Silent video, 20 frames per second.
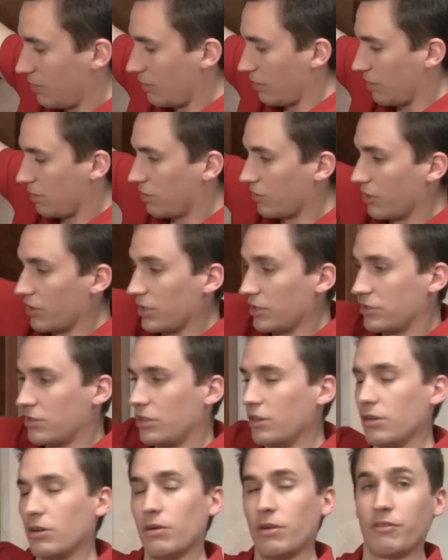to a
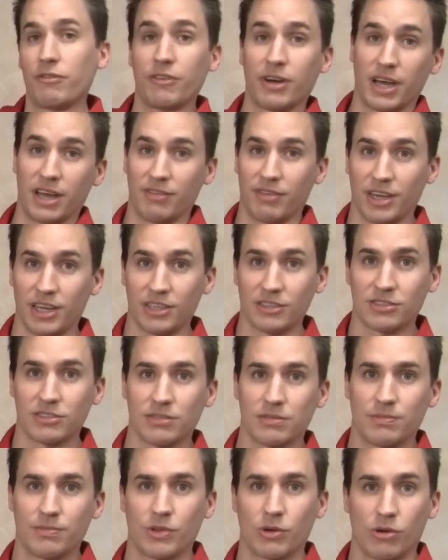32 5/8
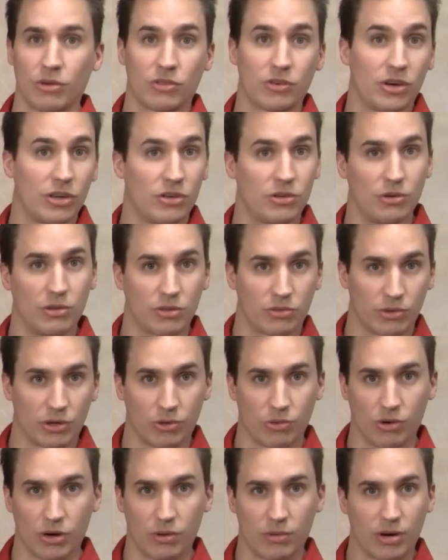or 32
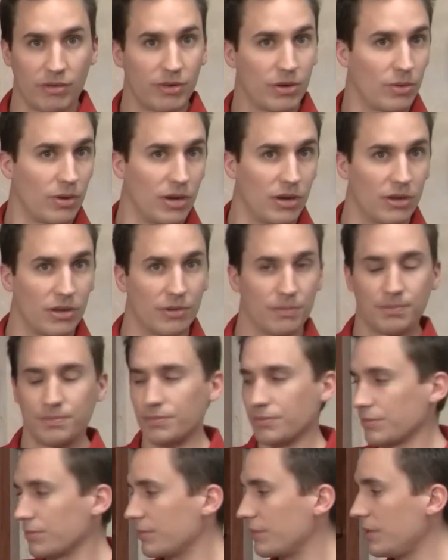3/4, whatever you want to do.
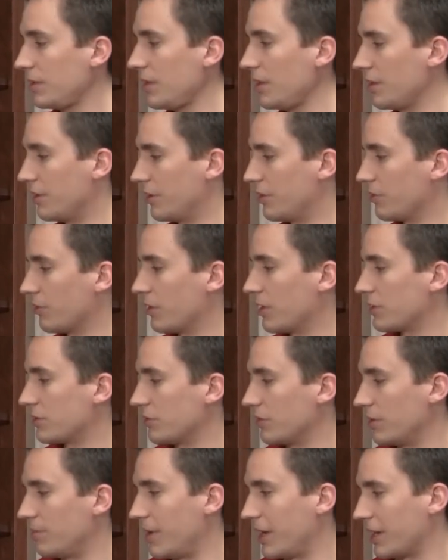And the door doesn't
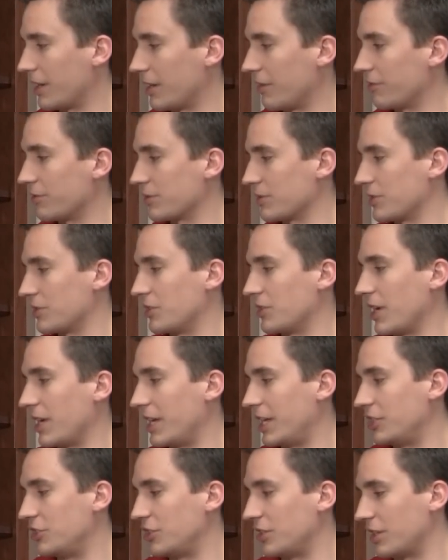really make a difference because you're not
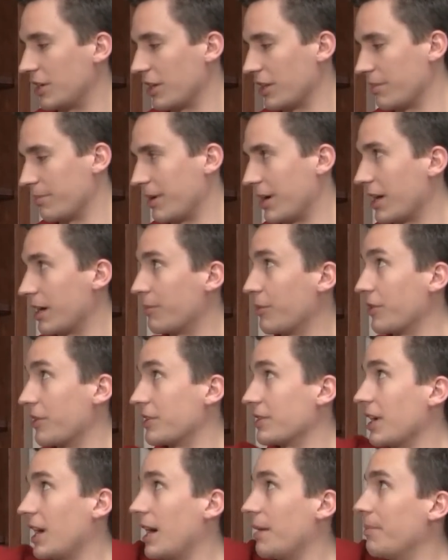hinging it on the bottom or the
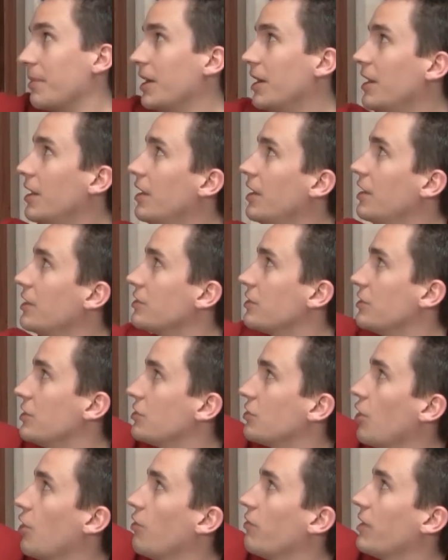top. So
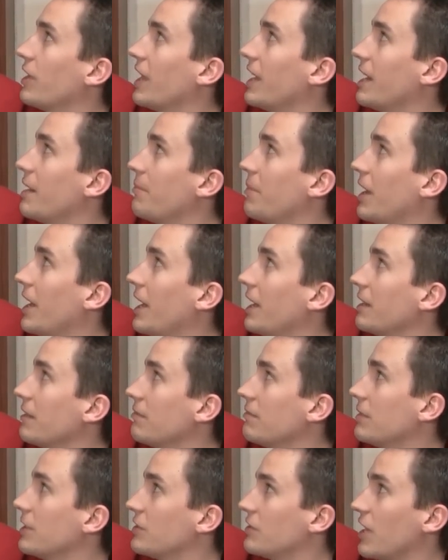just overlay it by
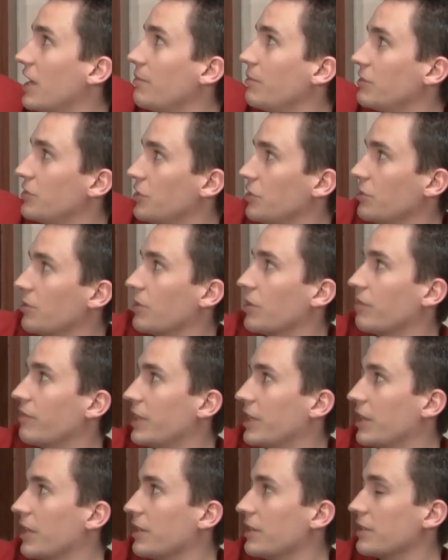the same as you're doing over
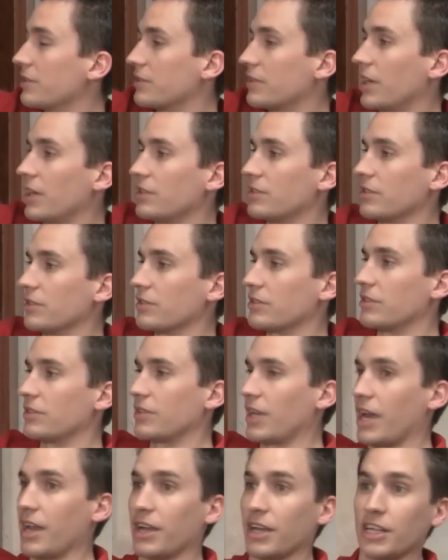here on this side. So let's just
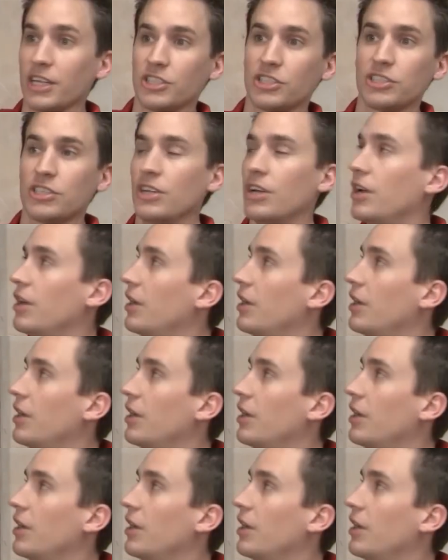add an inch